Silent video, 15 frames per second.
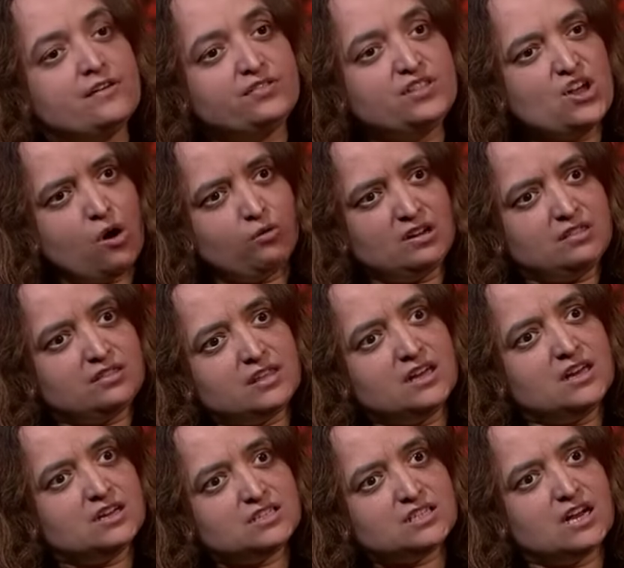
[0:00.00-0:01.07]
The only
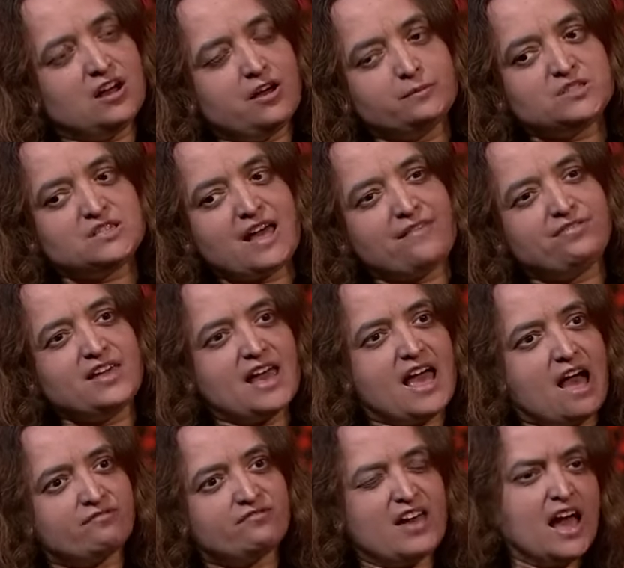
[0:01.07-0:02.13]
thing in terms that they
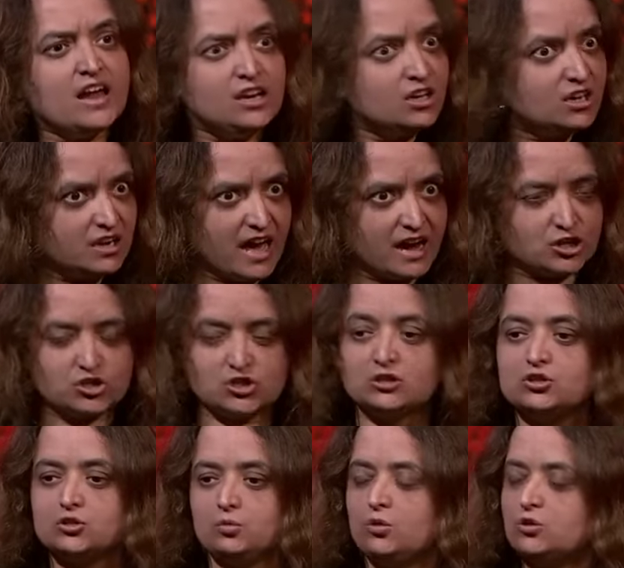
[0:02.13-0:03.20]
have any
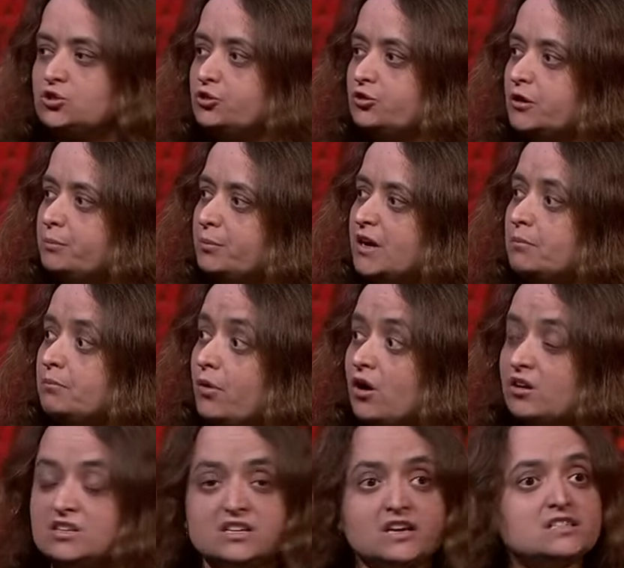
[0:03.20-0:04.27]
connection towards European
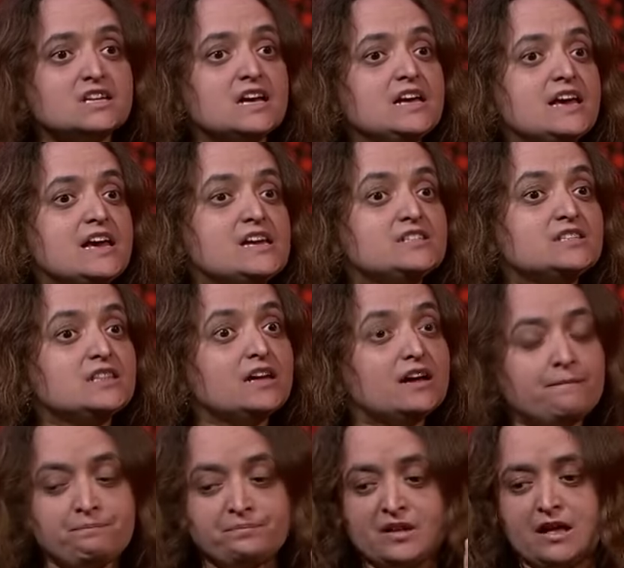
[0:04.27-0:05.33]
politics is the